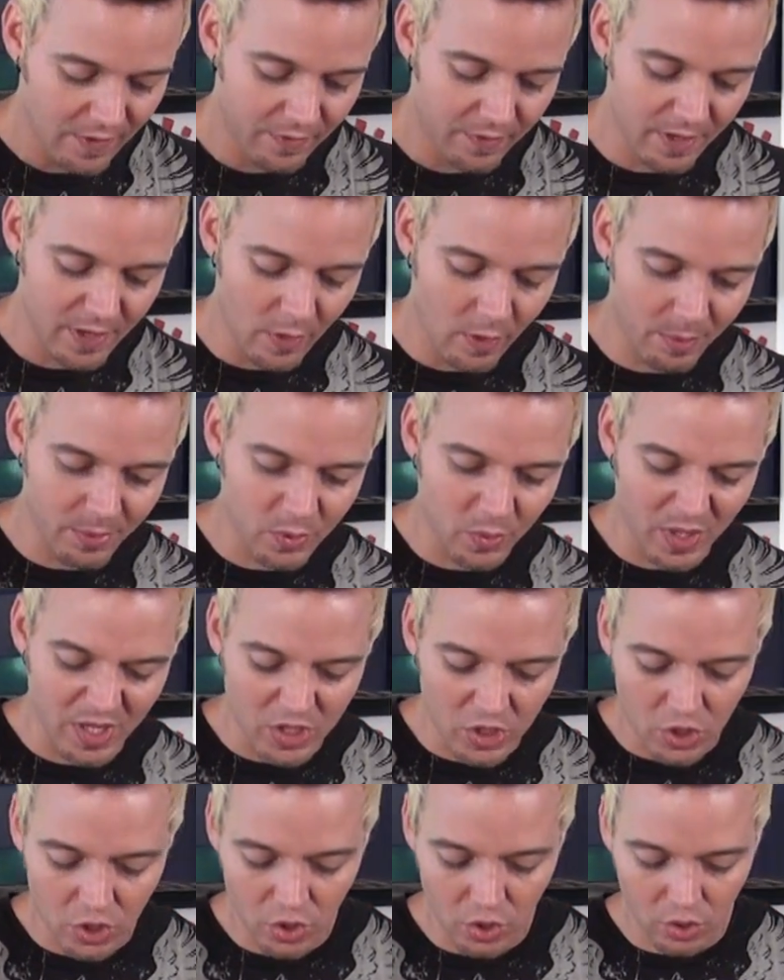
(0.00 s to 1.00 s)
for anywhere
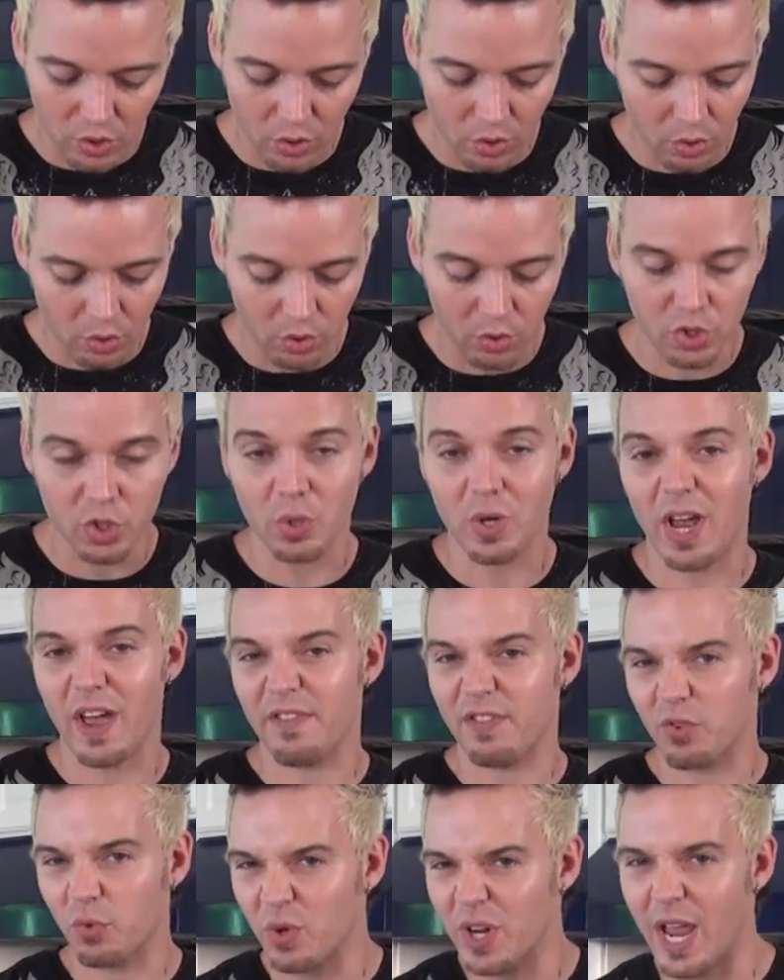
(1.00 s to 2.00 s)
between
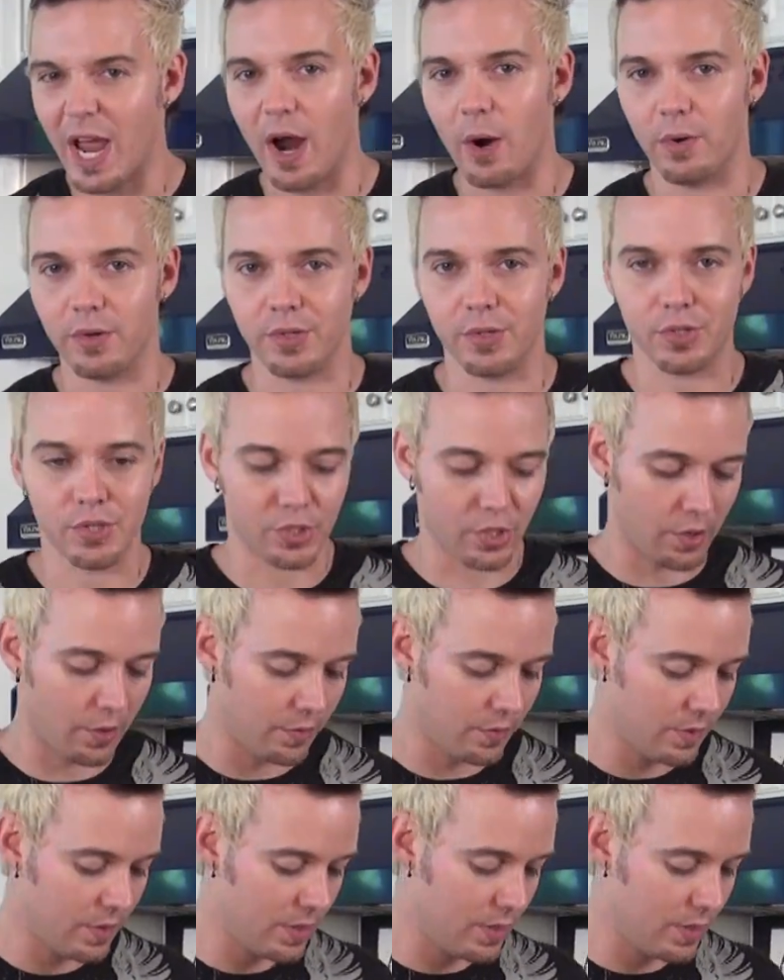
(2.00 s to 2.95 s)
2.5, 3 hours or so.